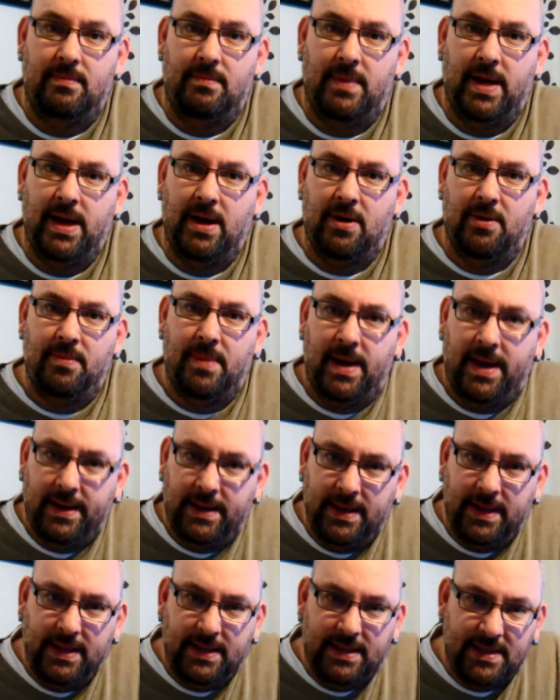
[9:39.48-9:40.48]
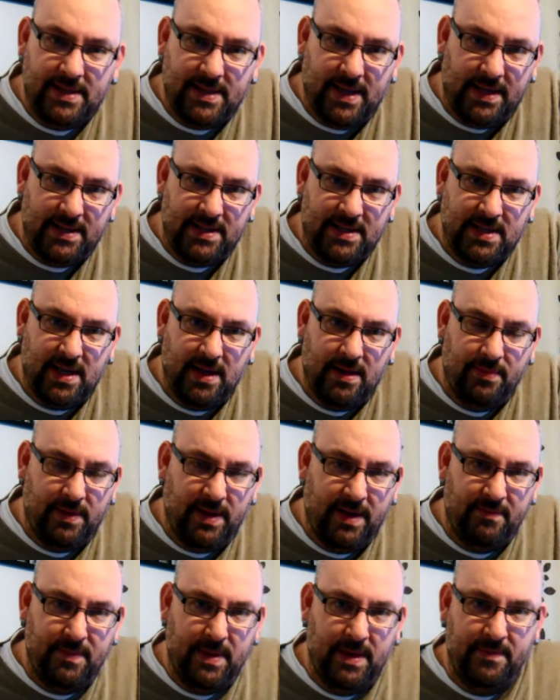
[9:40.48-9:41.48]
my old man, he decided to come
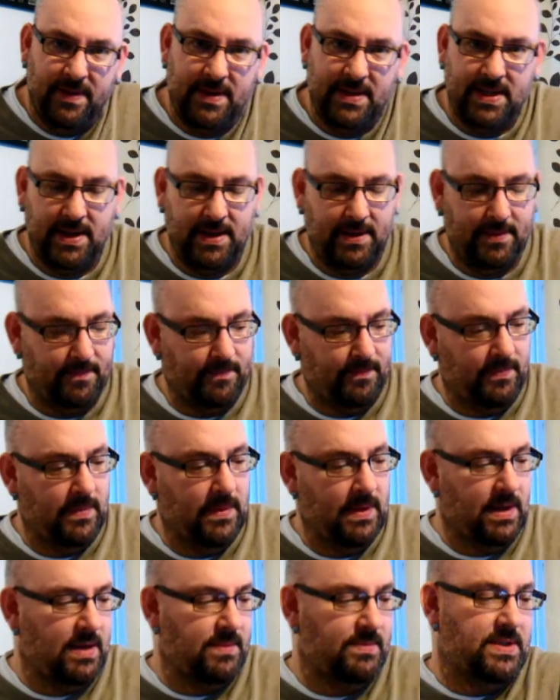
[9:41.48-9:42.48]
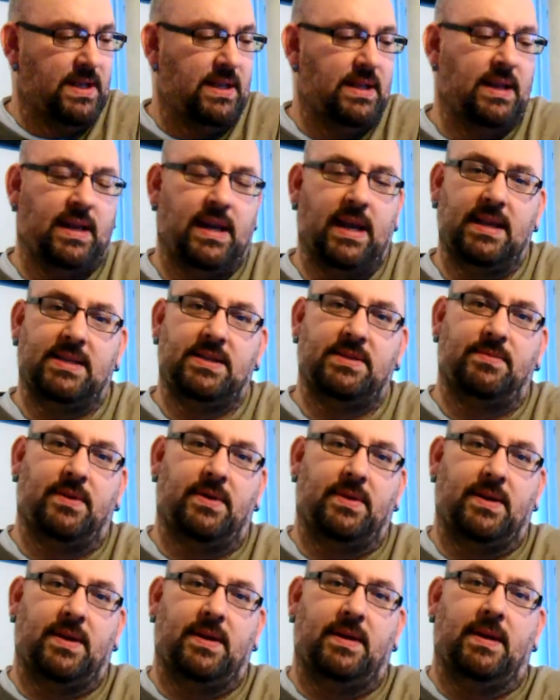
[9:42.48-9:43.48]
give me a visit, come see the kids and
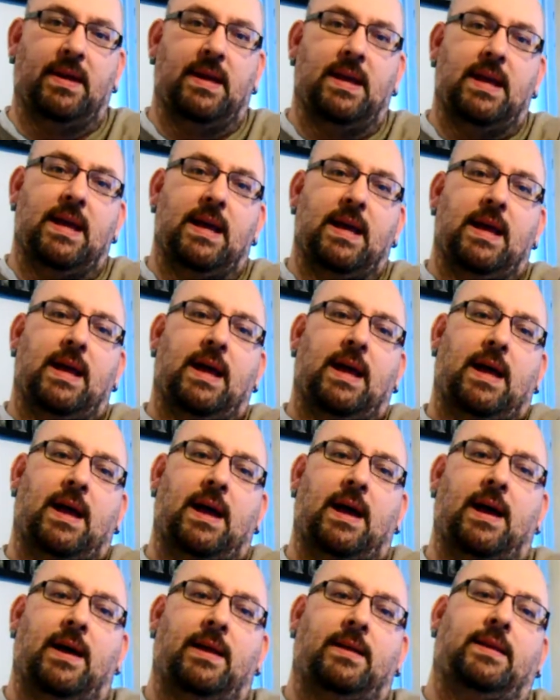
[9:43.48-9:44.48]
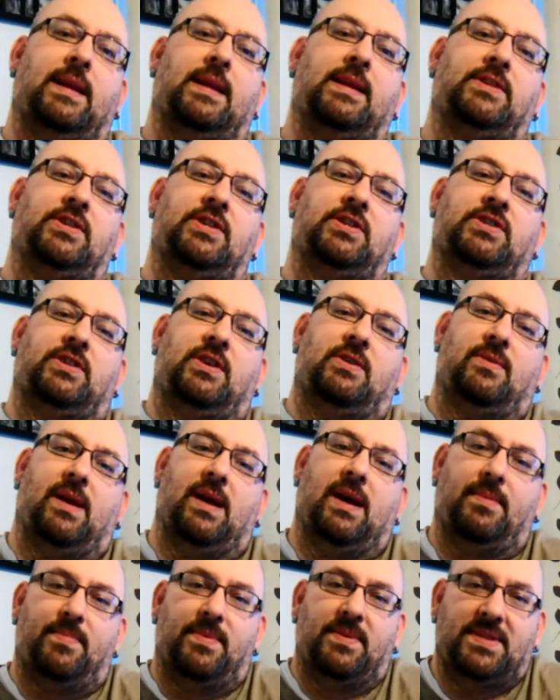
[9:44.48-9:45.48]
whatnot, and it just so
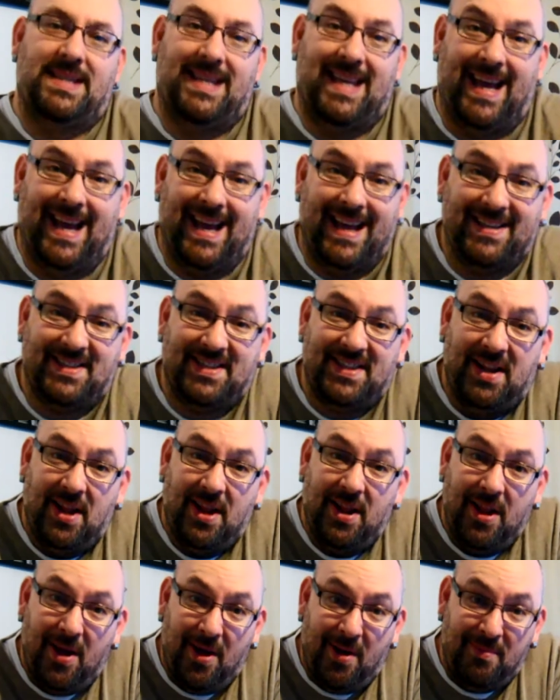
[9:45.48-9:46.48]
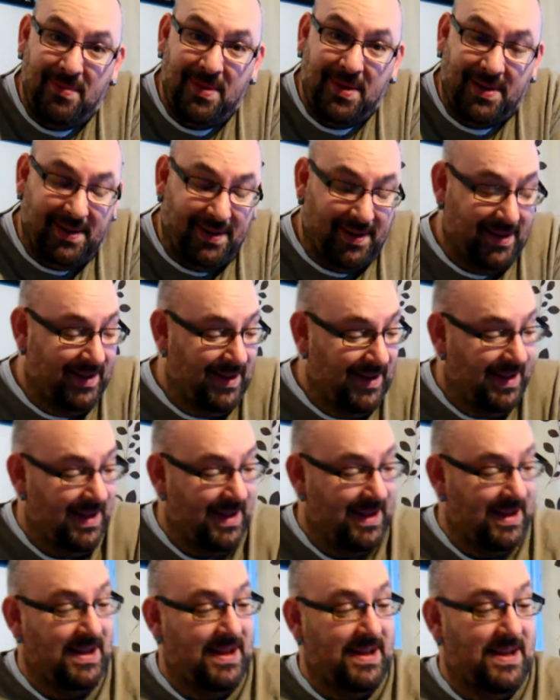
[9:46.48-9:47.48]
happens he has an allotment.
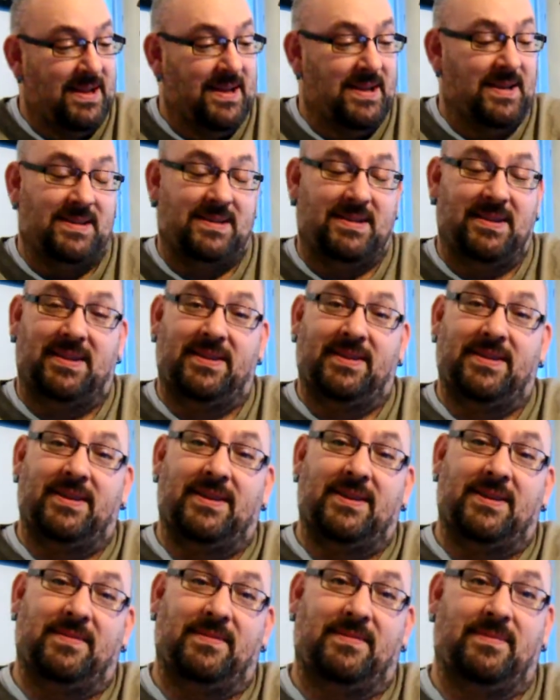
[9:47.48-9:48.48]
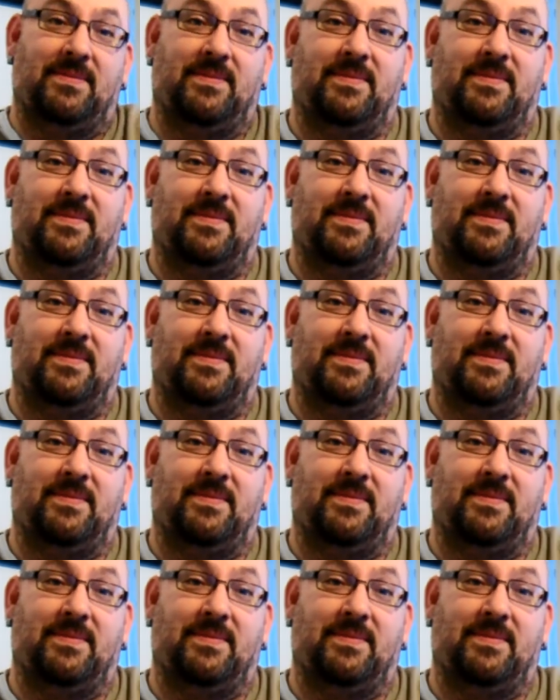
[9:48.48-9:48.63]
So I thought,